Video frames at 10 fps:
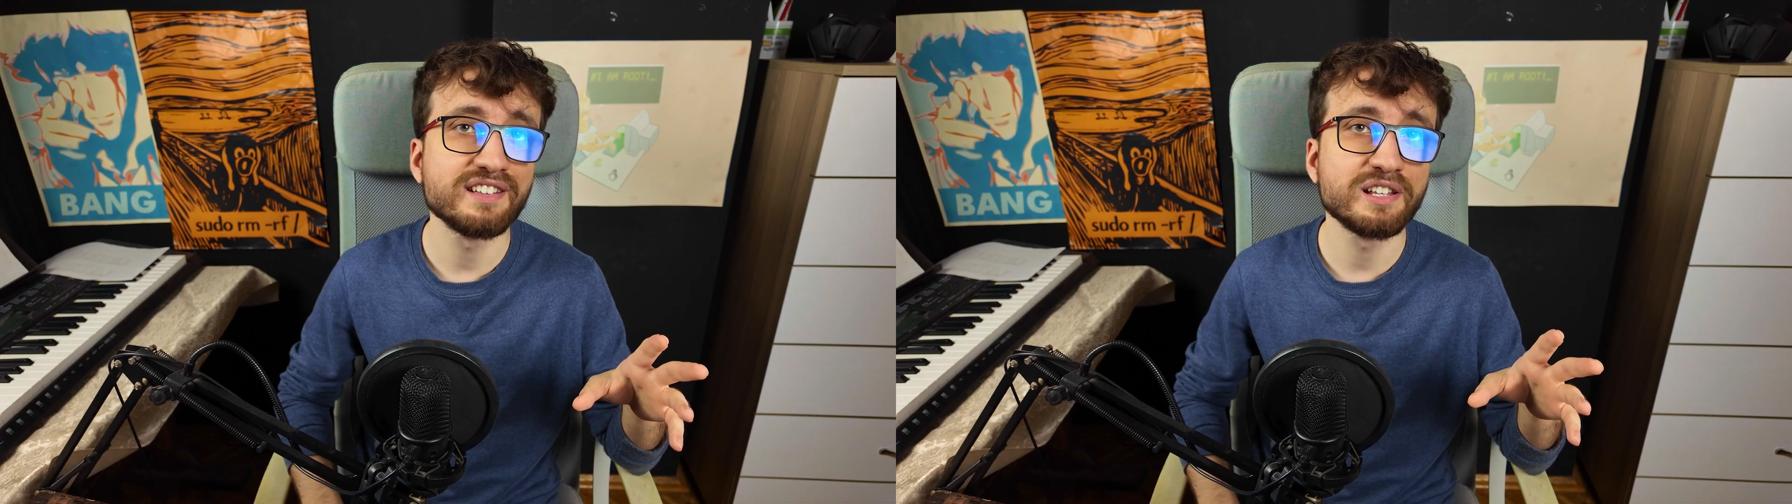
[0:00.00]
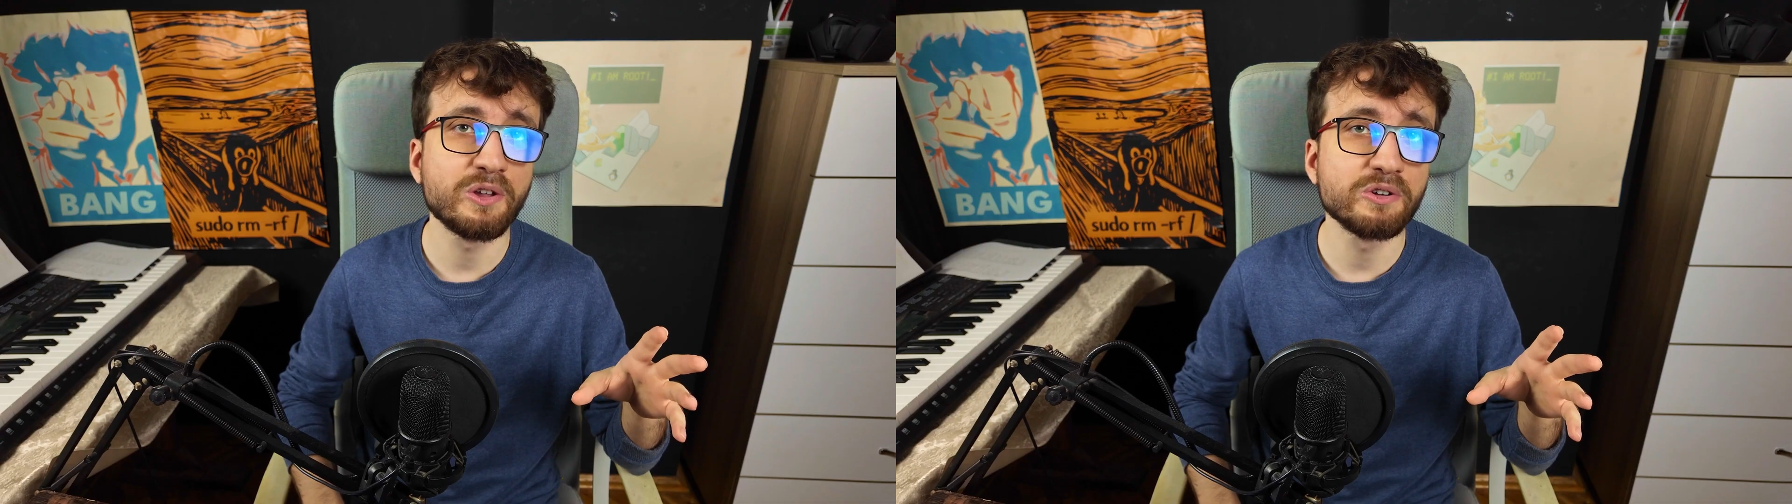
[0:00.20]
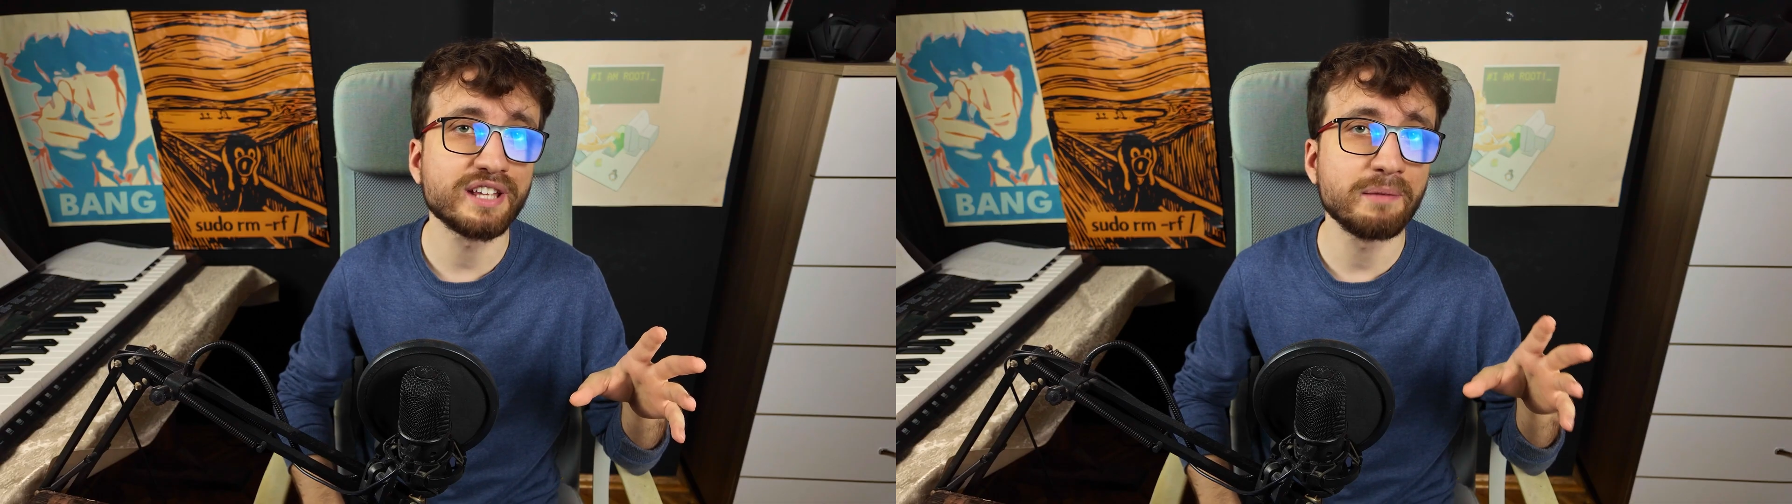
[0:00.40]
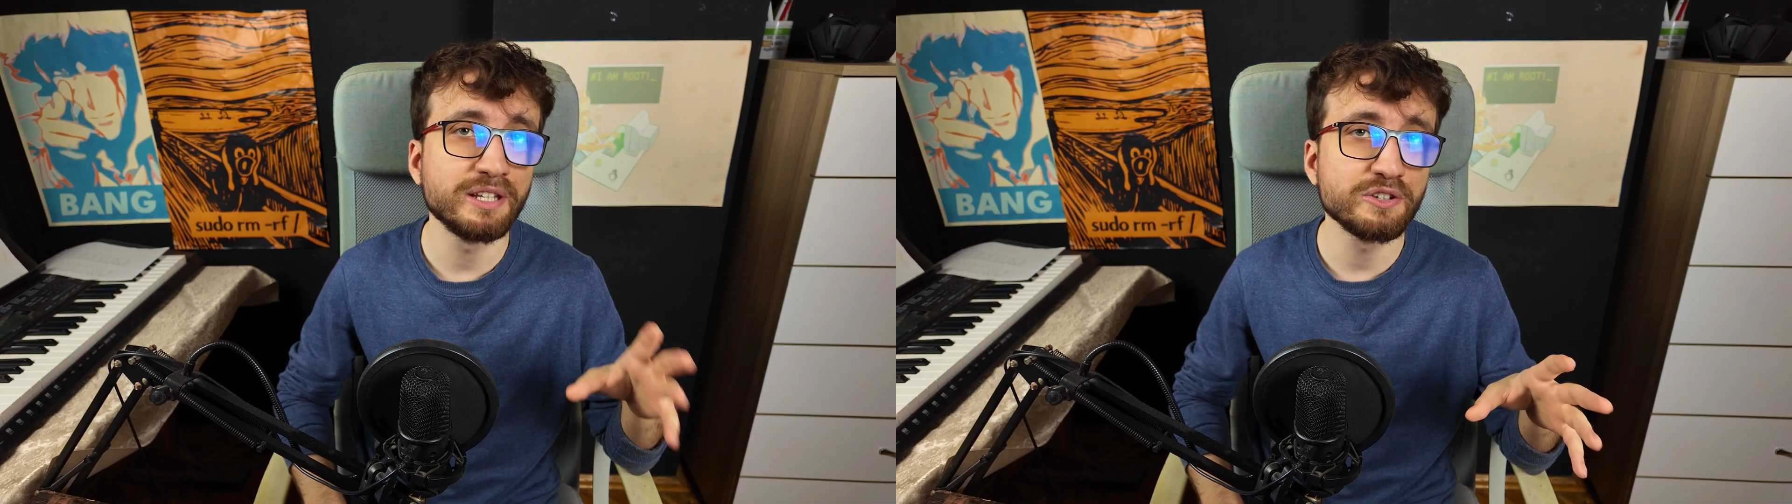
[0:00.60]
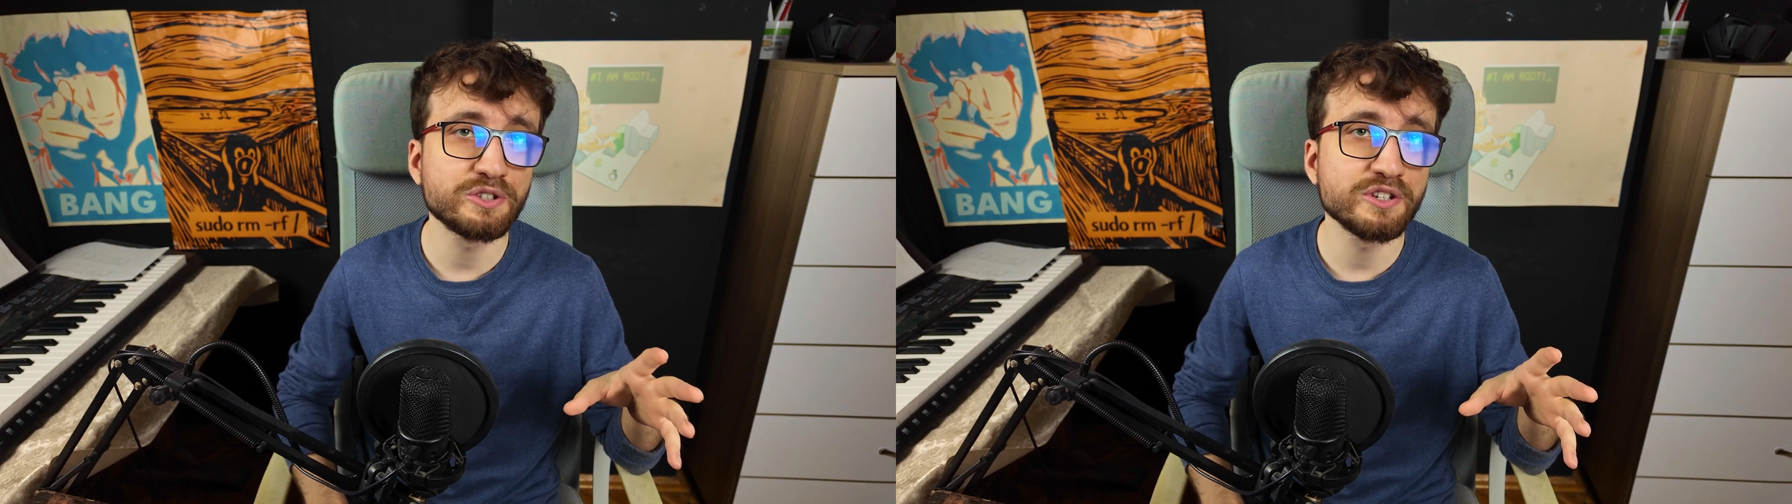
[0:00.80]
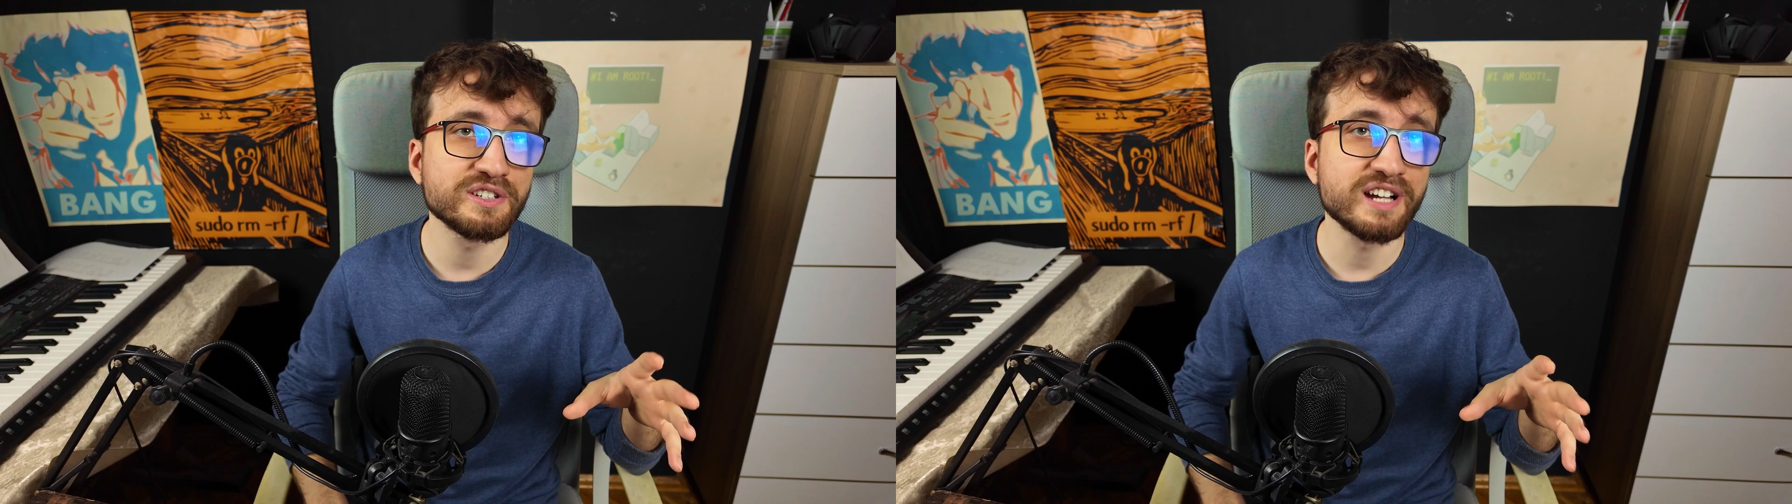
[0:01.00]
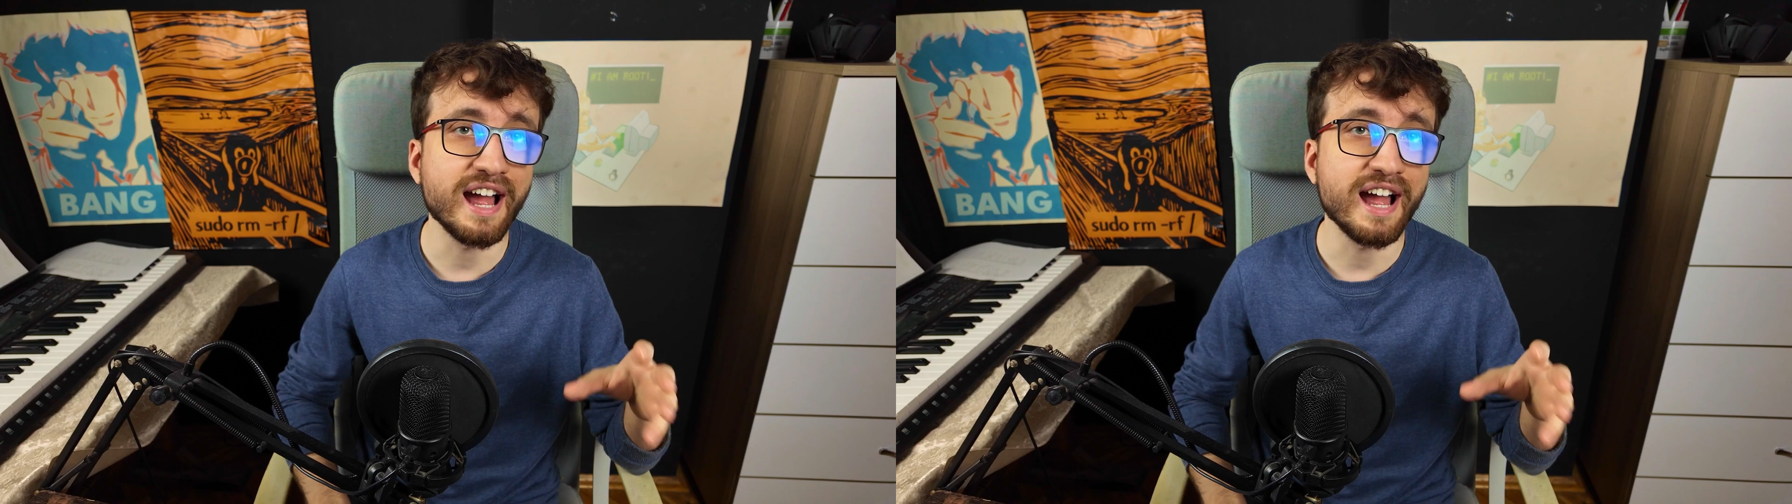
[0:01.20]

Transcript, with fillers: As a long-time Linux user